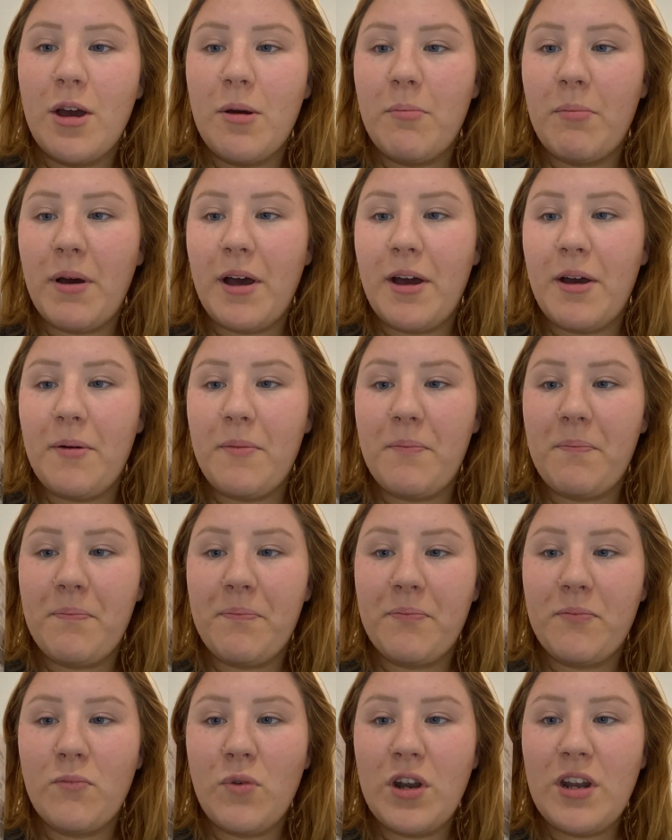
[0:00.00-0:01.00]
But
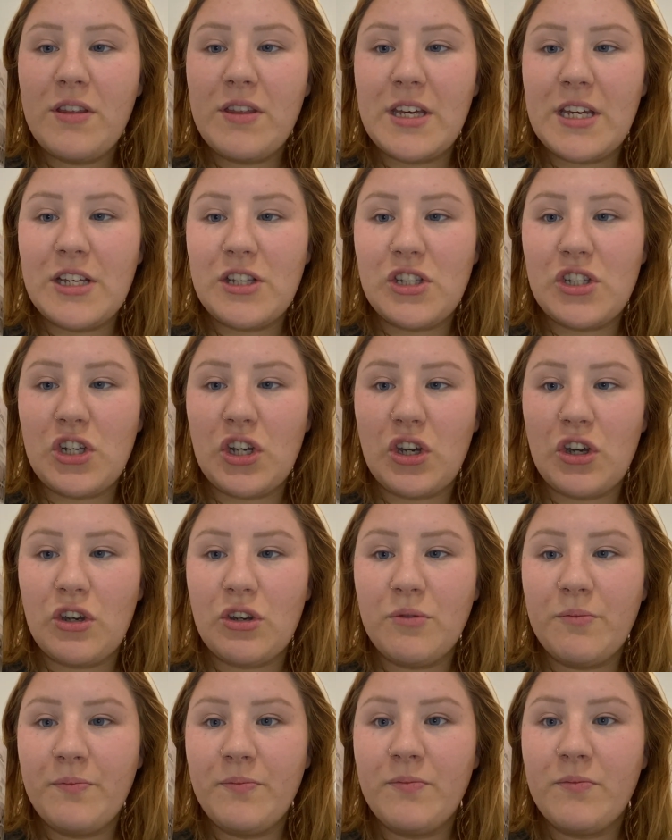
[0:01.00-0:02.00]
one of these
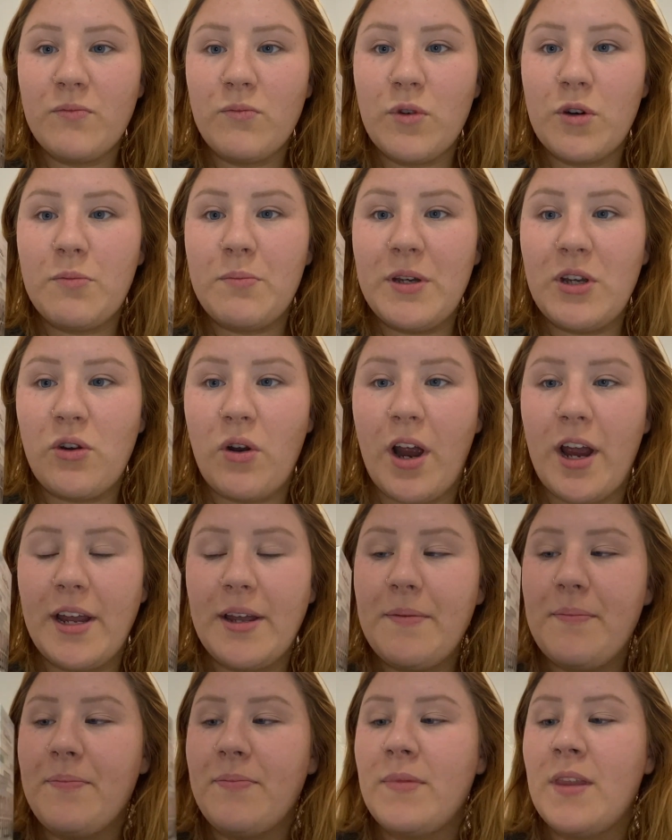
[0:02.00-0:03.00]
two would be great.